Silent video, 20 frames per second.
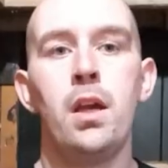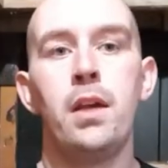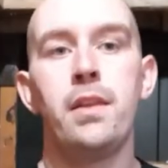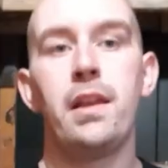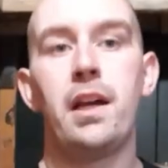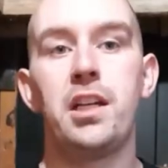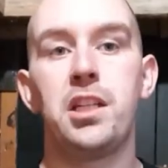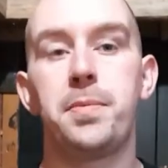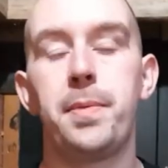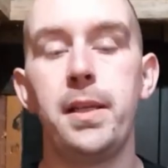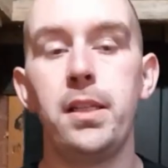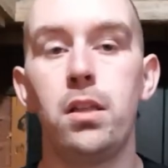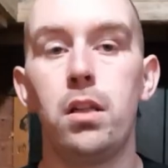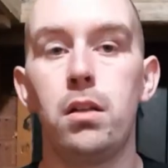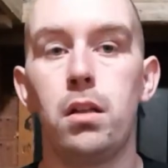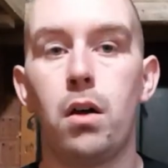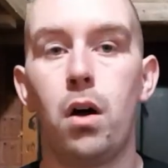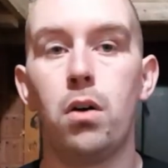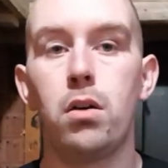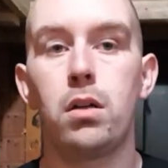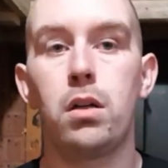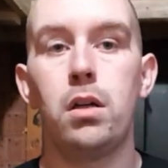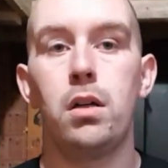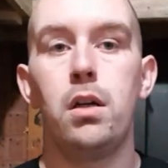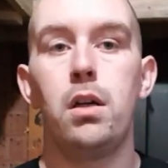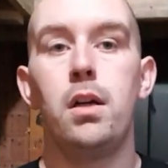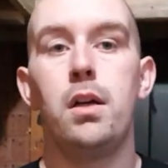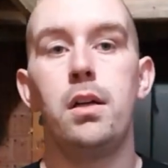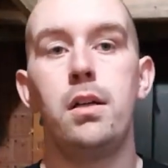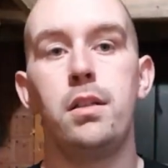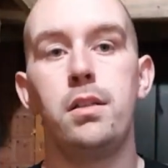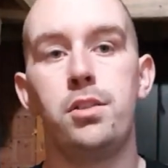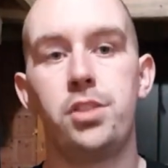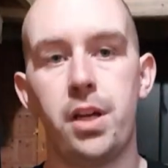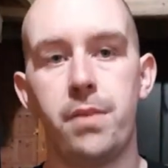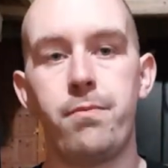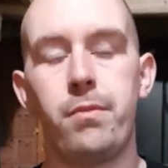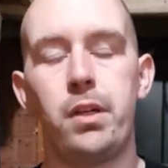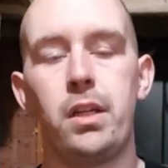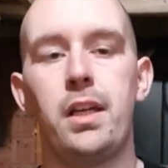Now your spindle lock
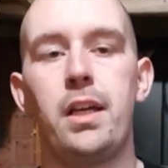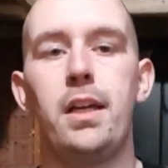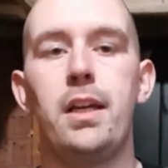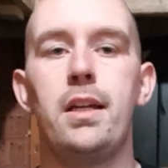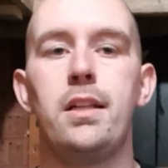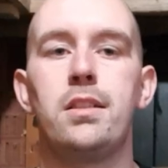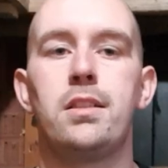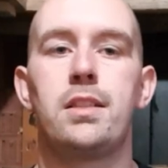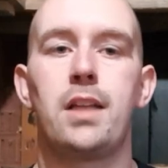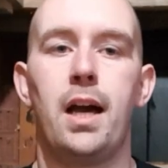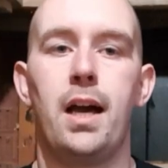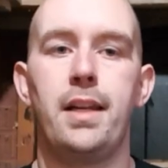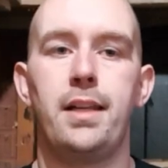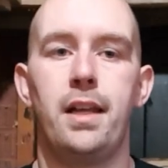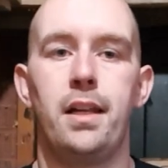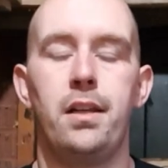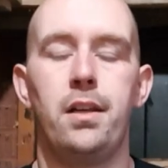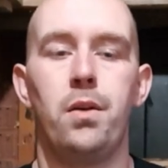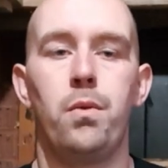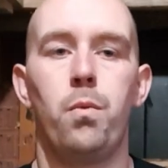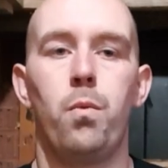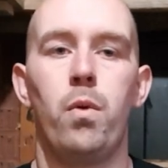generally it is tied in